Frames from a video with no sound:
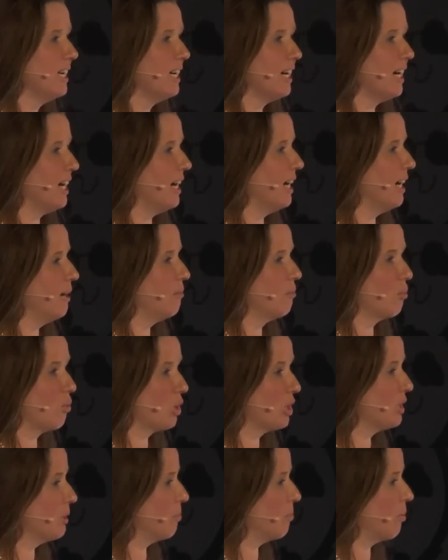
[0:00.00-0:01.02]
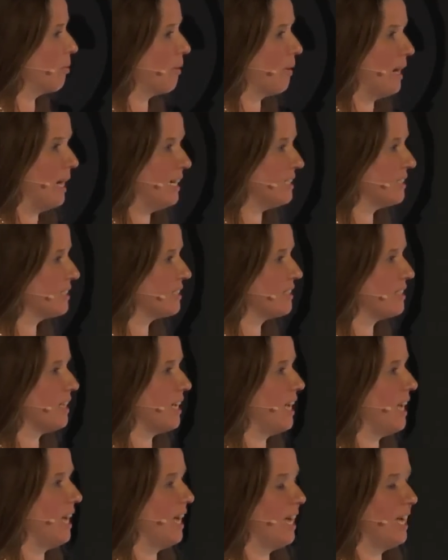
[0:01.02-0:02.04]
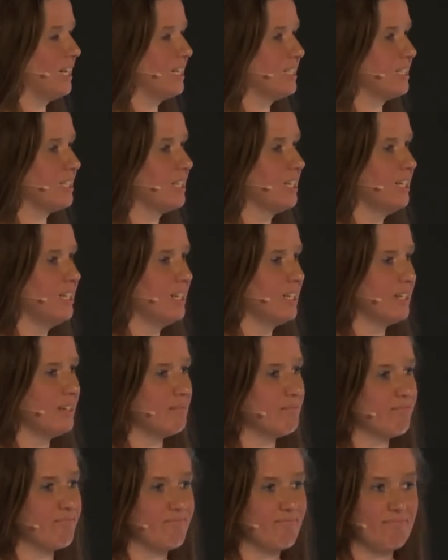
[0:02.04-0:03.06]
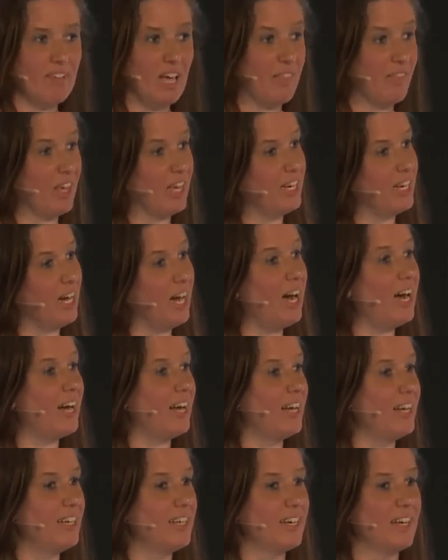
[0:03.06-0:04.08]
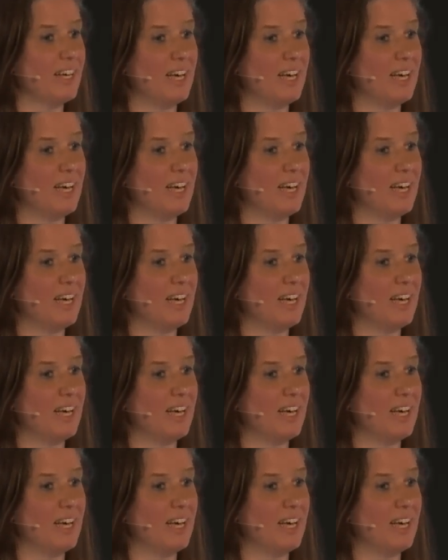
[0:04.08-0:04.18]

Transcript: were depressed, and they died.